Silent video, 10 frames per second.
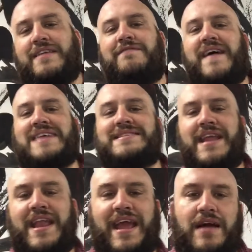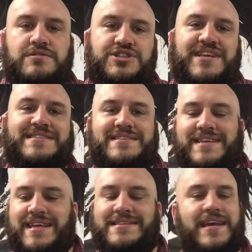fascinating how Jesus
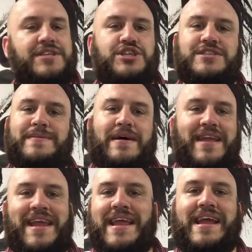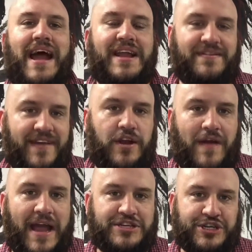can take just about any kind of
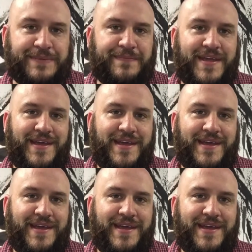interaction